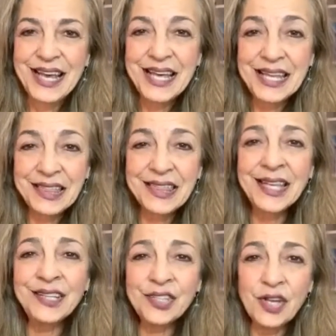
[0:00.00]
It
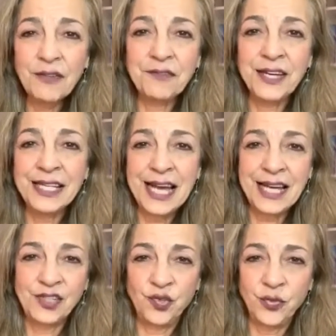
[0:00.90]
thinks of it
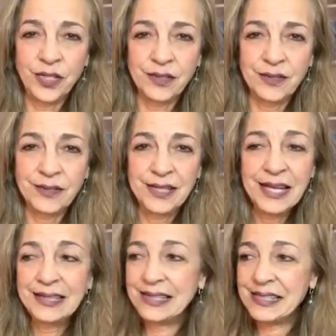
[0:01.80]
as real,
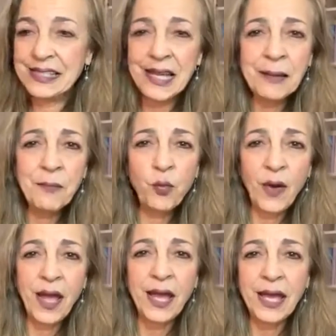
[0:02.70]
the same
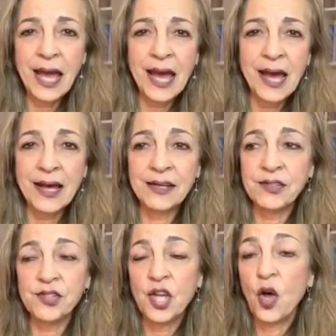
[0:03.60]
way
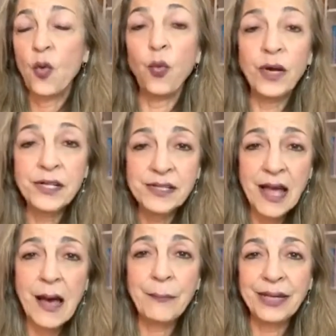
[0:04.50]
as what is
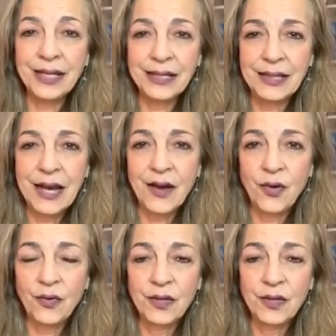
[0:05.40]
happening now.